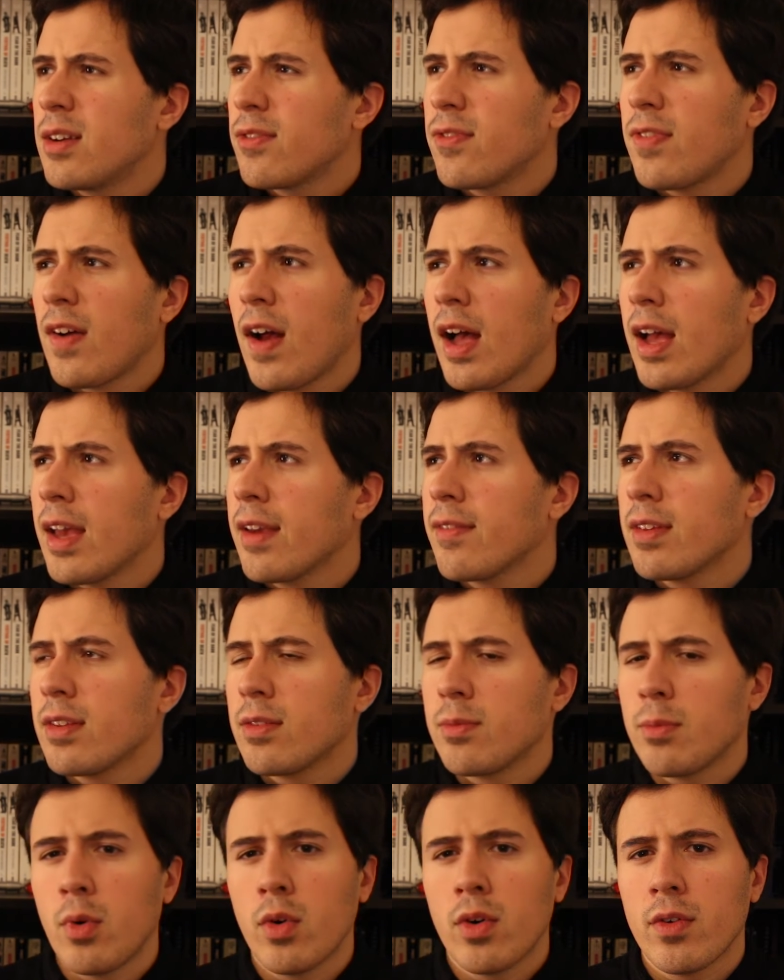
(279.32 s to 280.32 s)
5
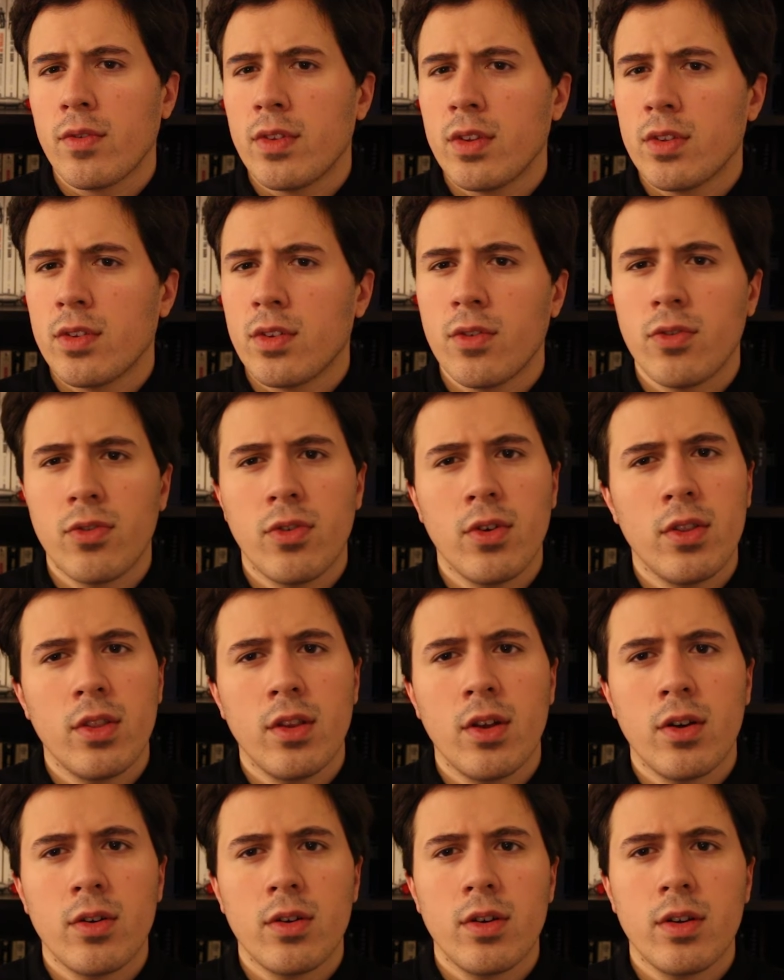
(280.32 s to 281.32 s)
is more of just a
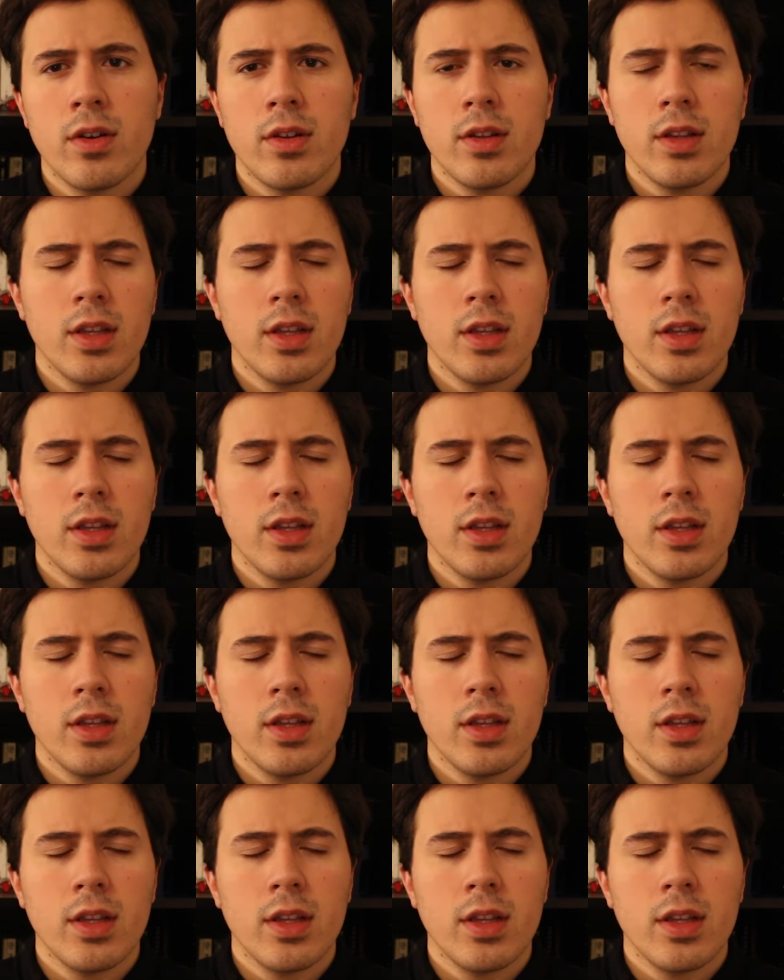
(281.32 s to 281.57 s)
footnote.